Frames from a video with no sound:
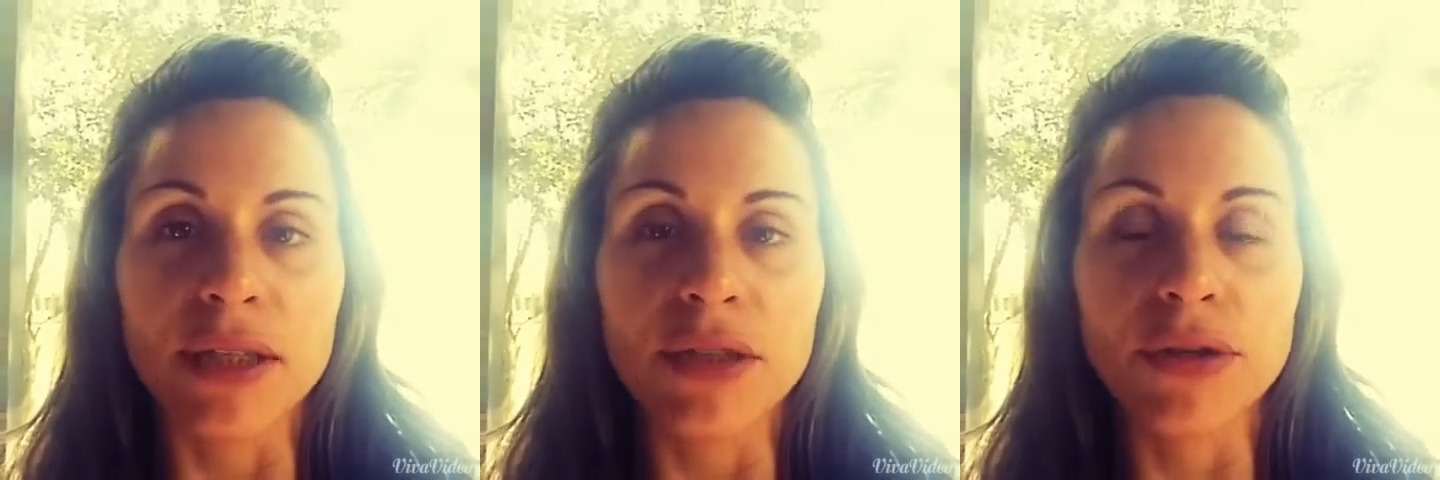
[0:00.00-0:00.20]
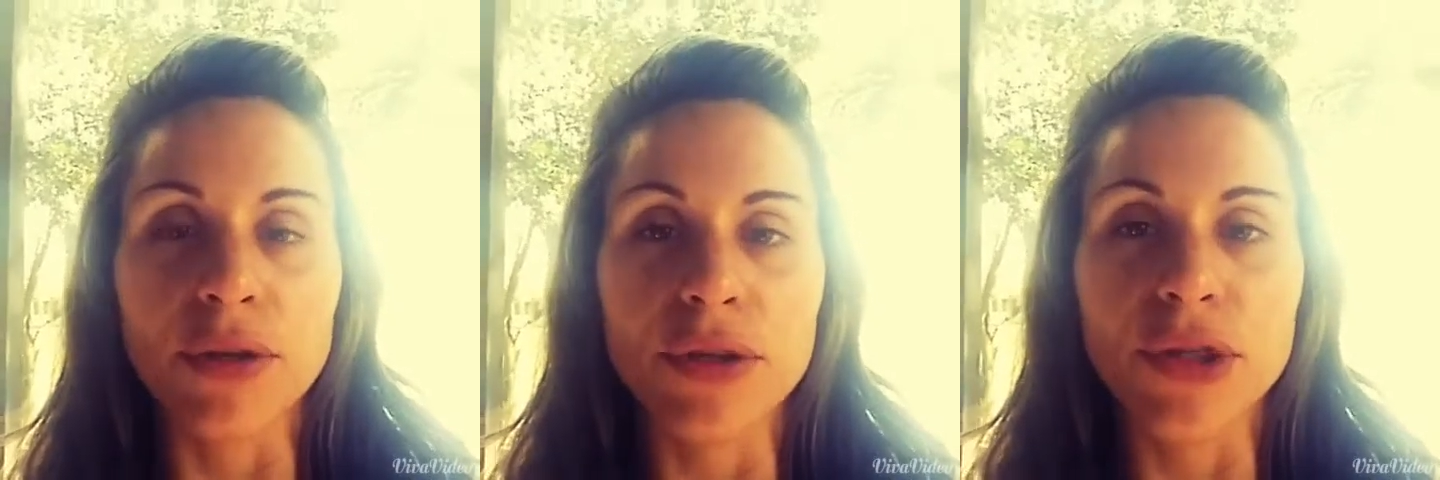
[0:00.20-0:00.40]

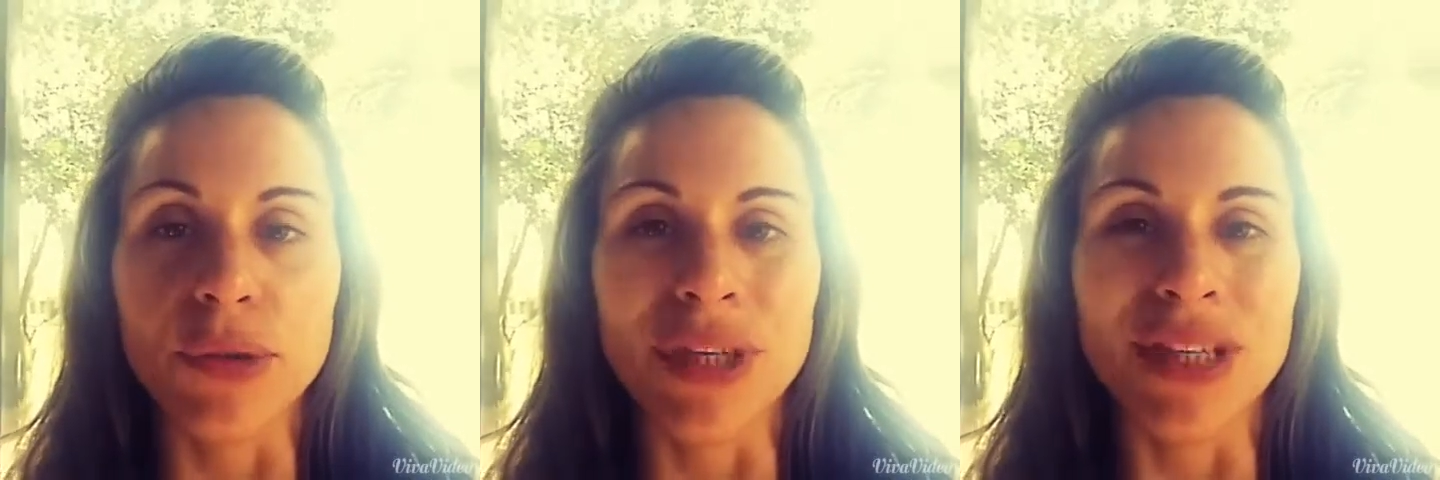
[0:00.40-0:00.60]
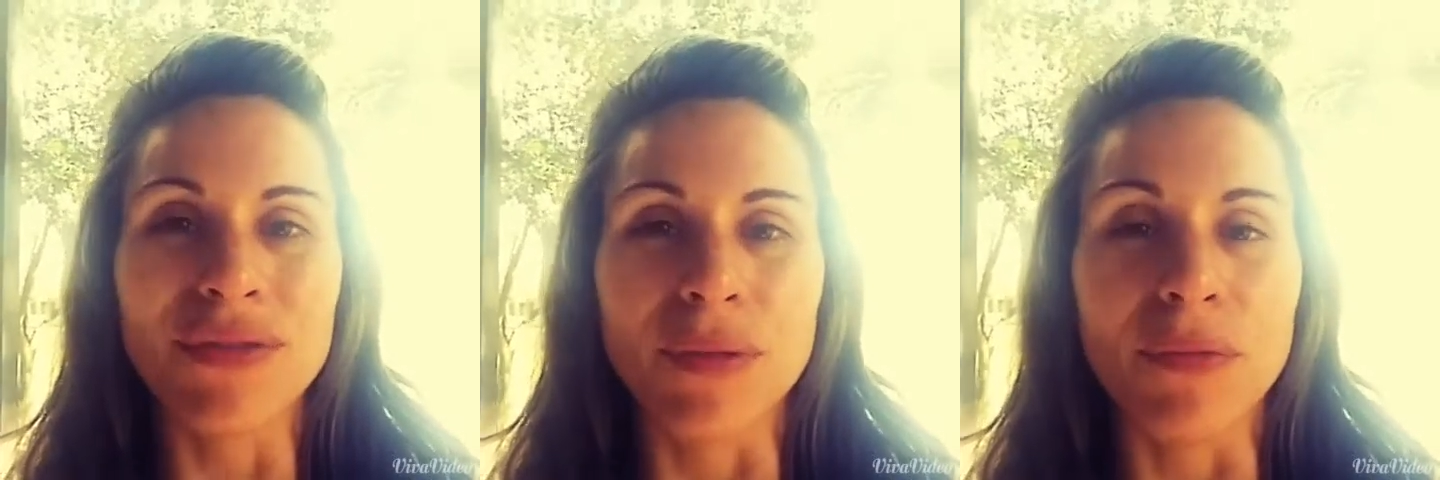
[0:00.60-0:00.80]

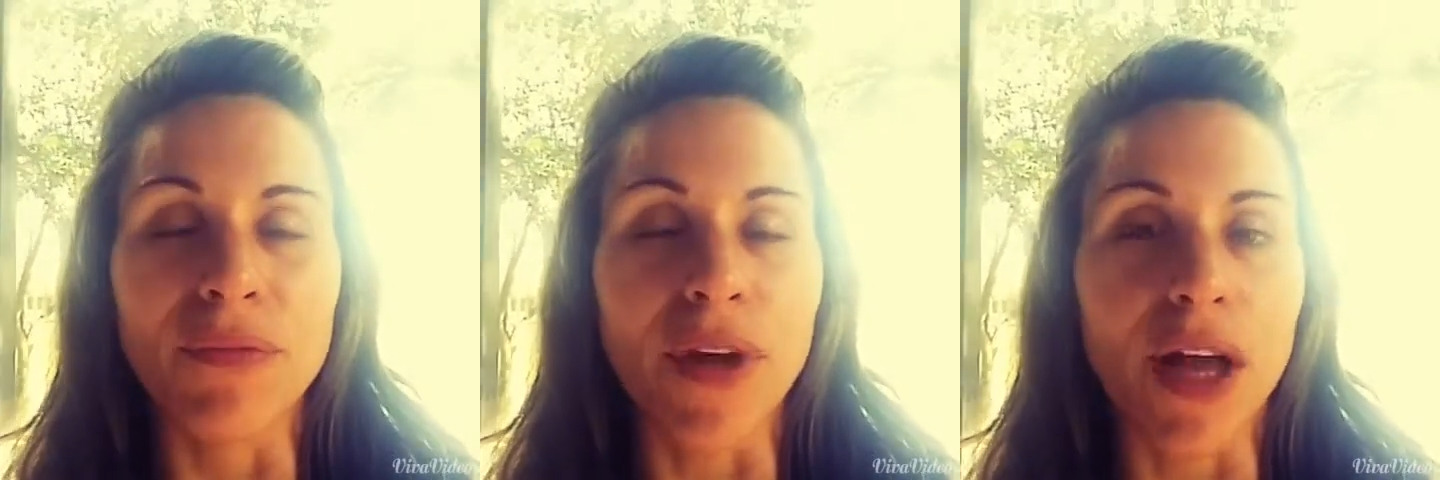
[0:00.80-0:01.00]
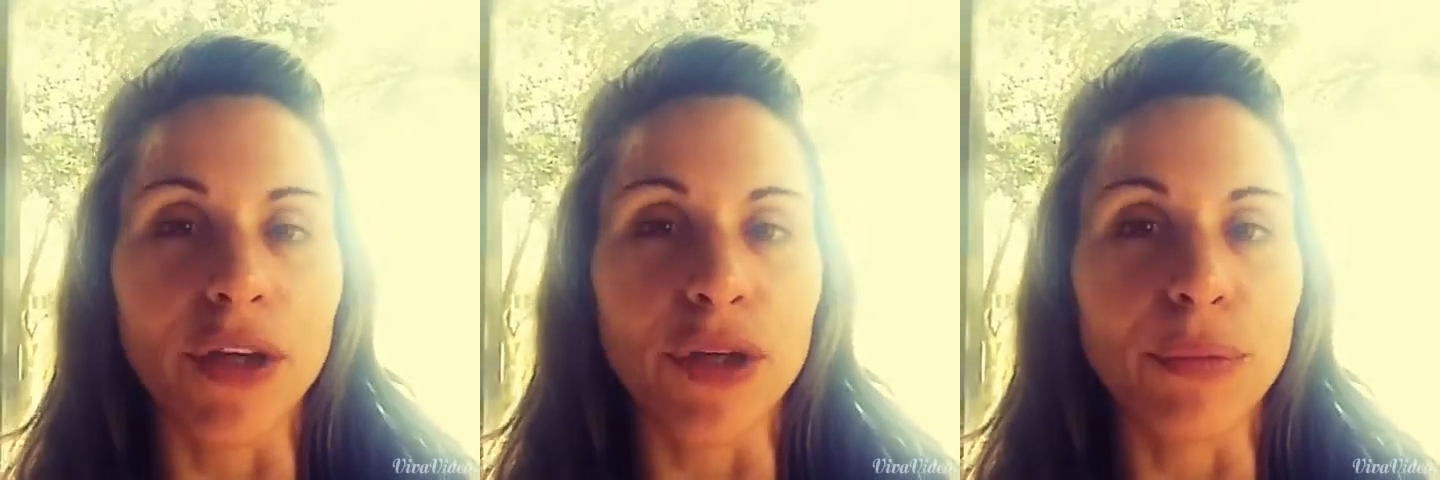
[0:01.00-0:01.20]
surgery from
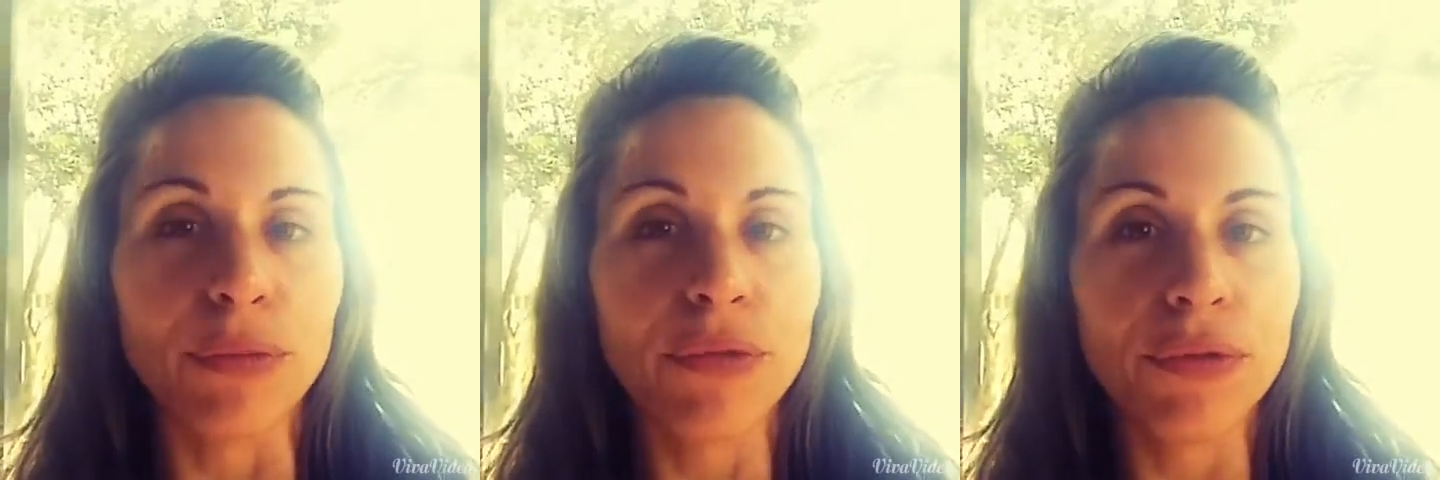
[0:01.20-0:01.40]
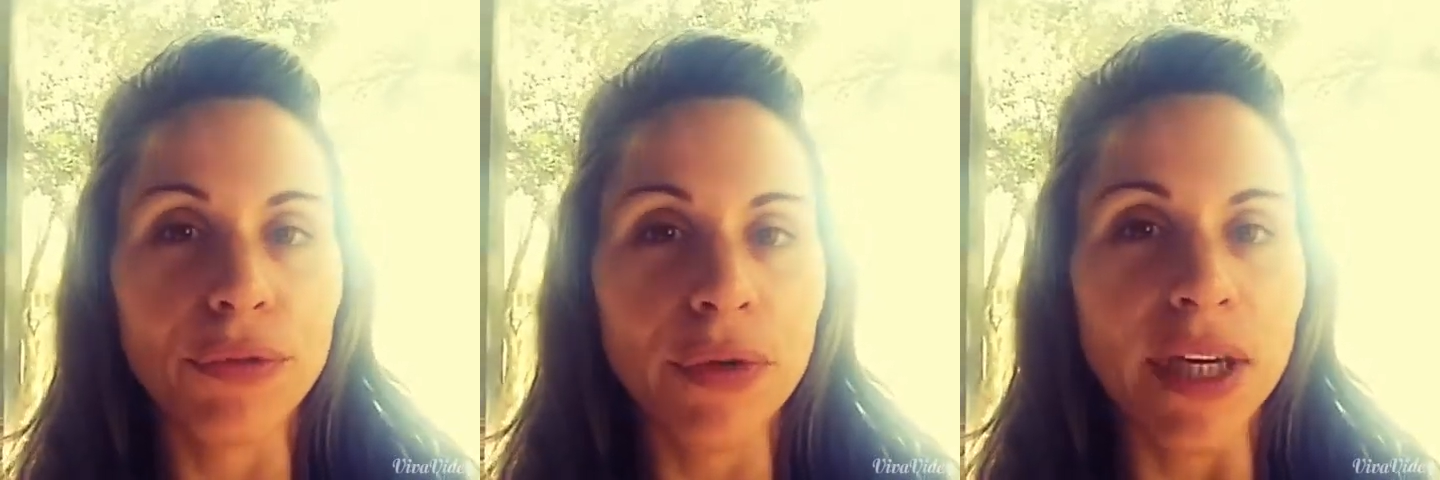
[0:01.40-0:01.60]
volume
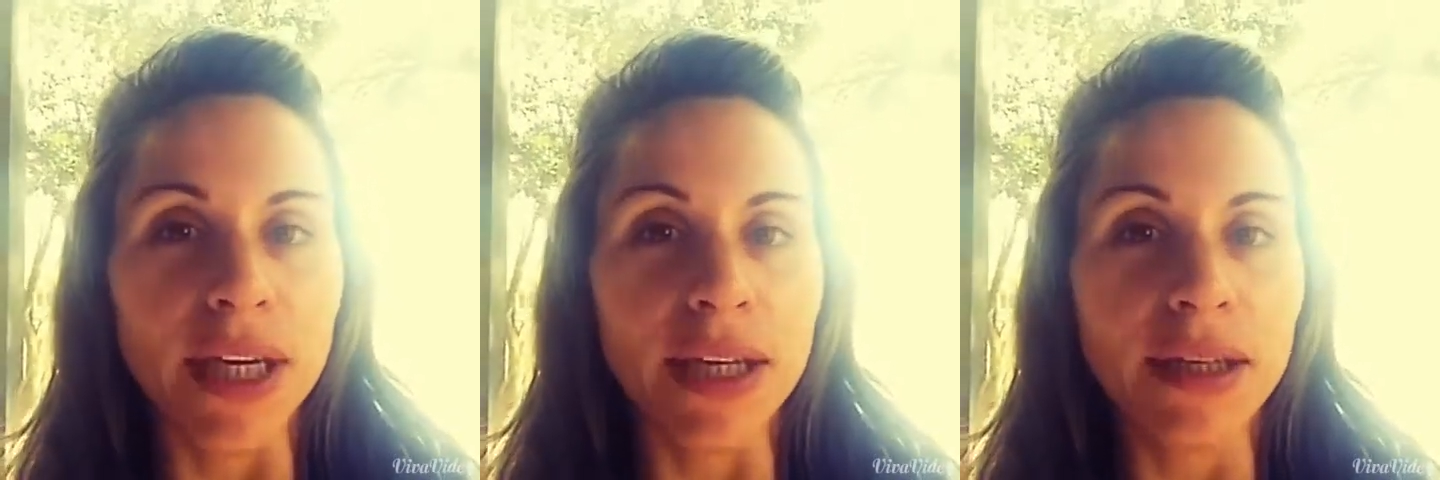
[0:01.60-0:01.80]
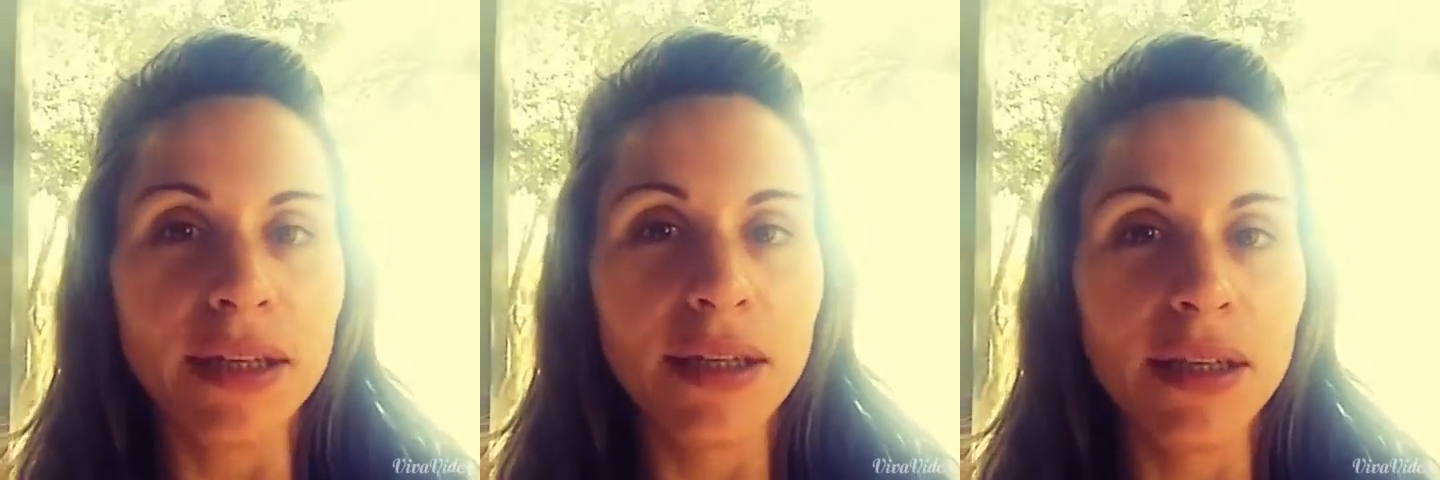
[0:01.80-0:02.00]

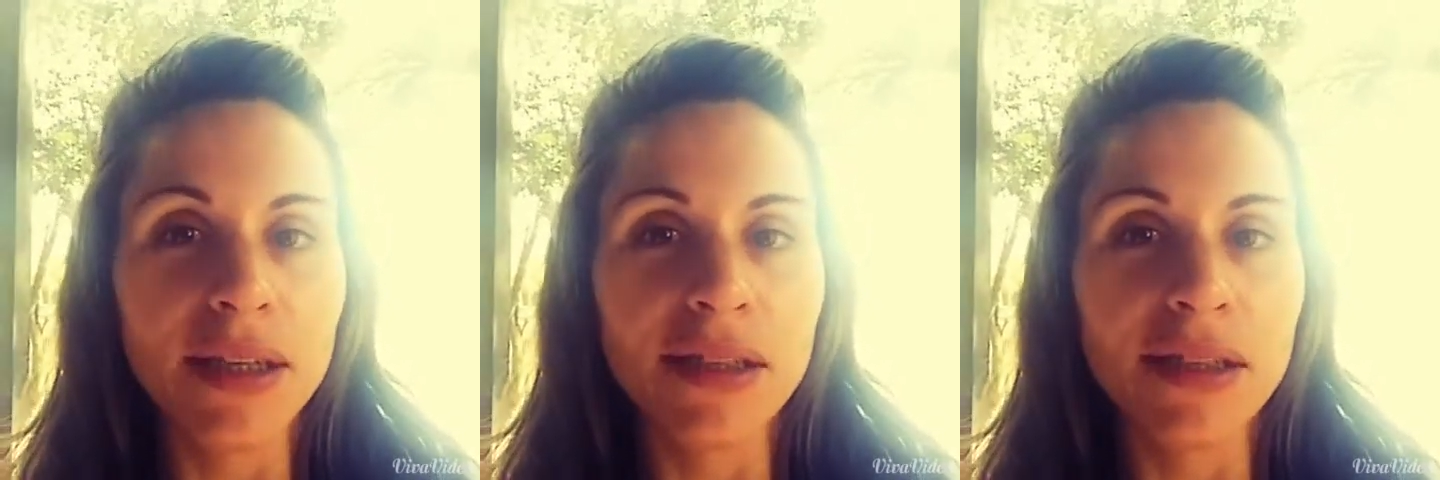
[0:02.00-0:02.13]
3